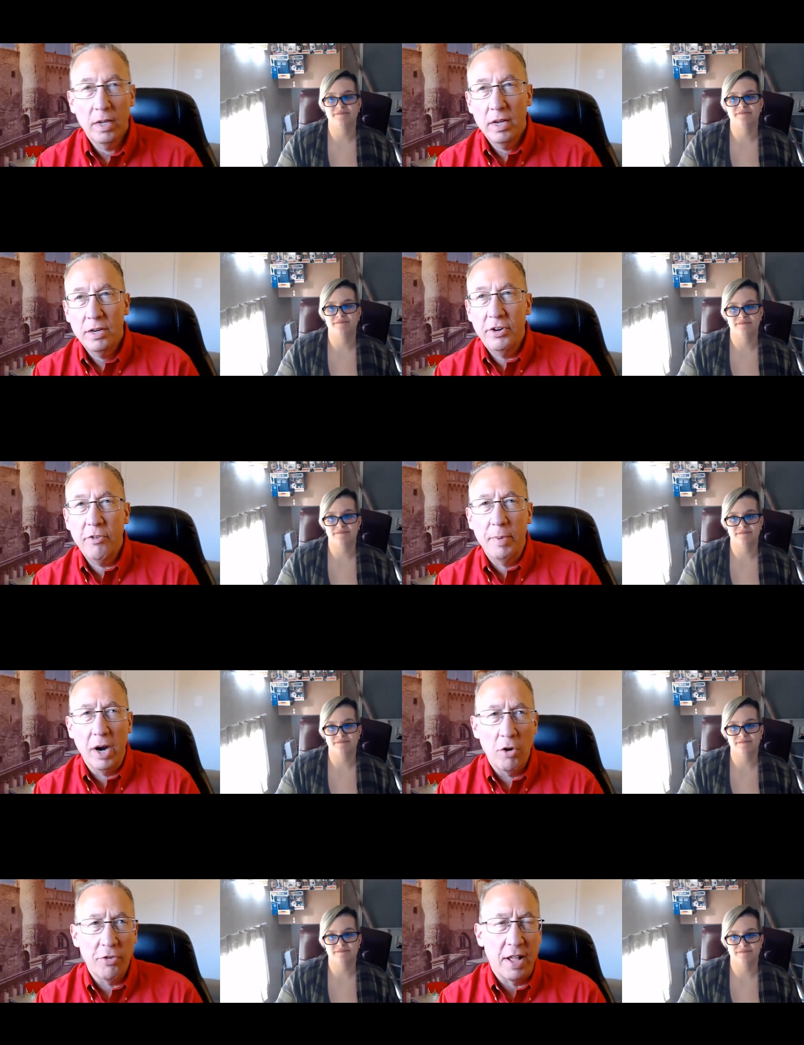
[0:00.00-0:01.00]
Speaker 1: She's been a
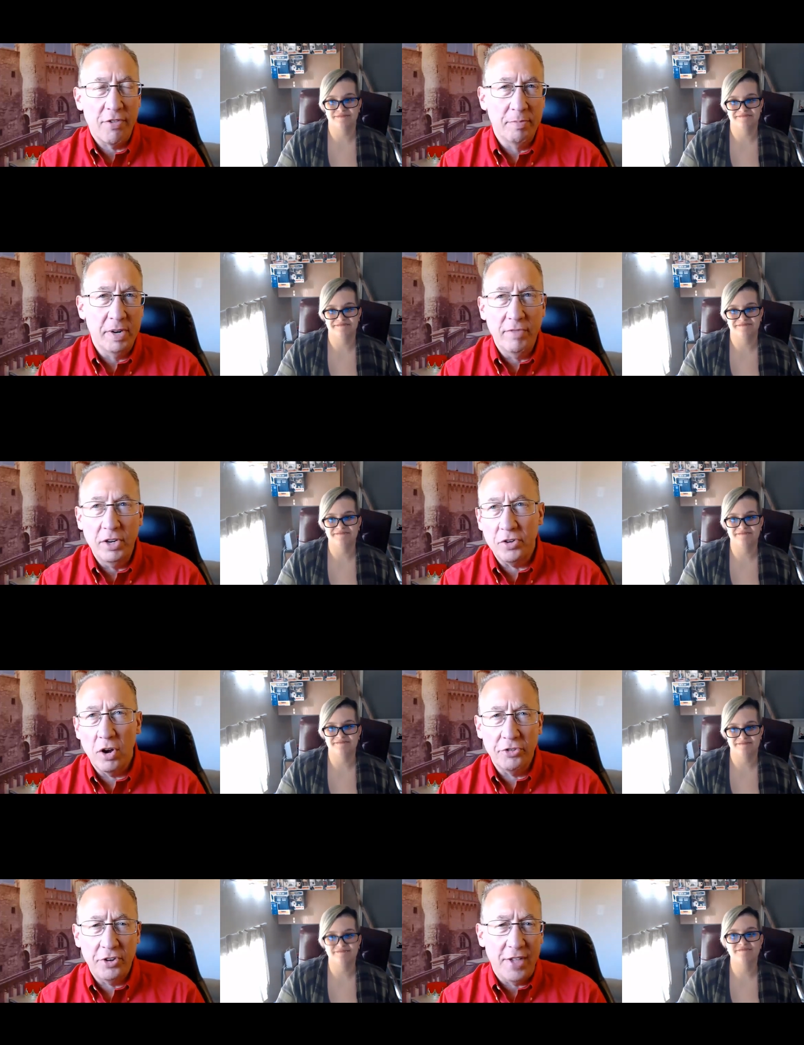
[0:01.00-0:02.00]
host on some TV
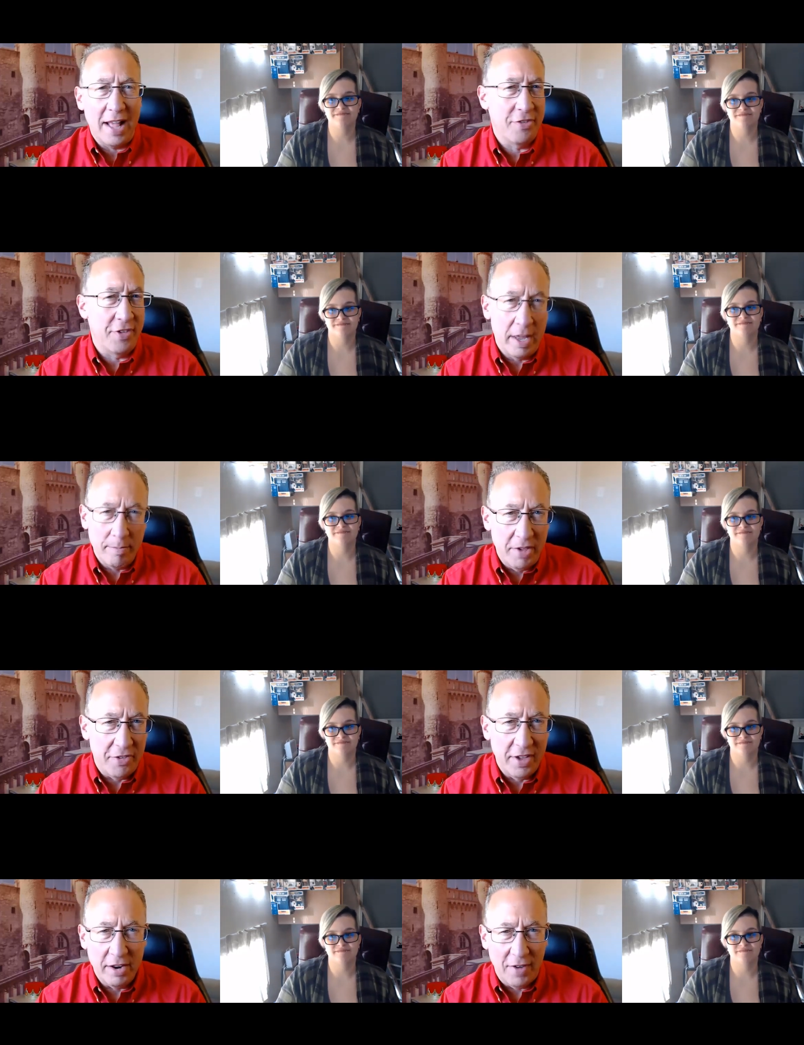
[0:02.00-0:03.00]
shows. She's on
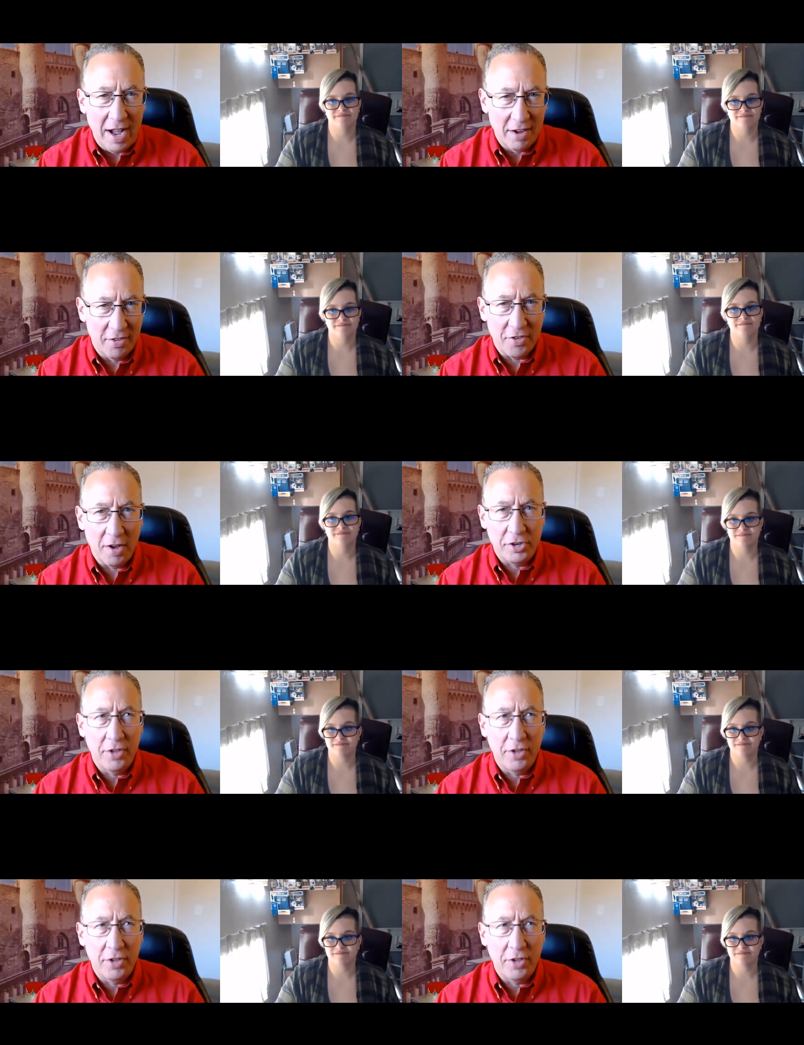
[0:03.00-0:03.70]
CNBC and Fox and stuff. She's